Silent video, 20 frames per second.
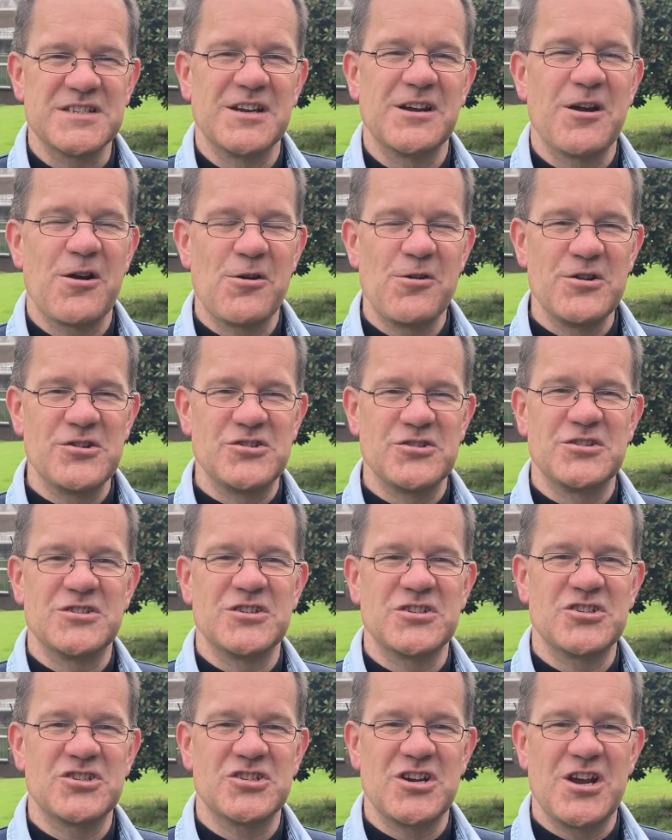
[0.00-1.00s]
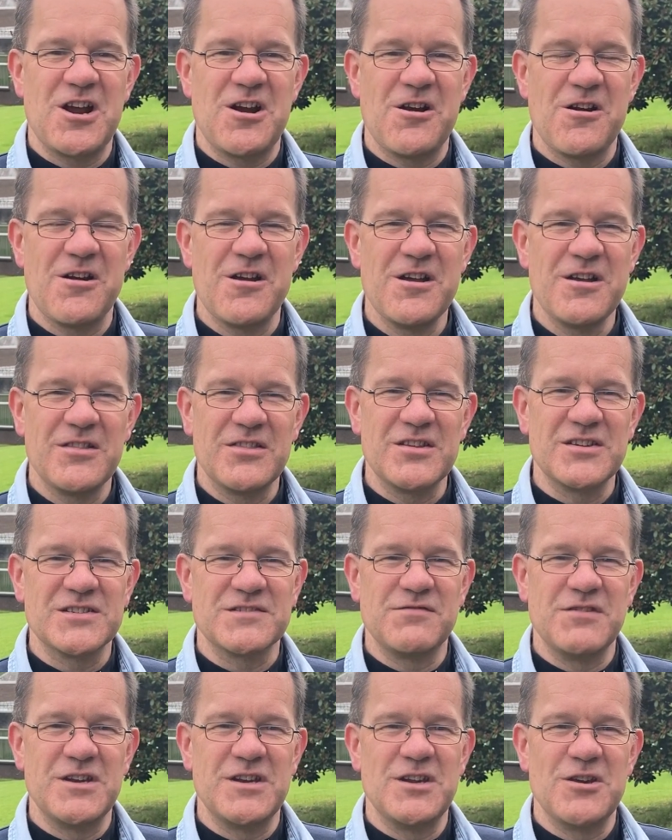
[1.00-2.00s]
encourage you to share this
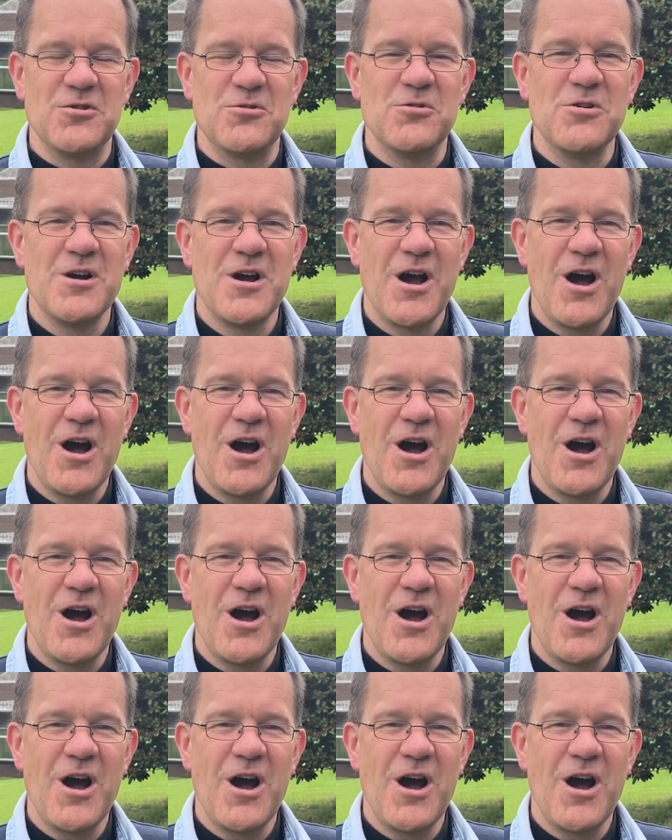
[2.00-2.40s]
video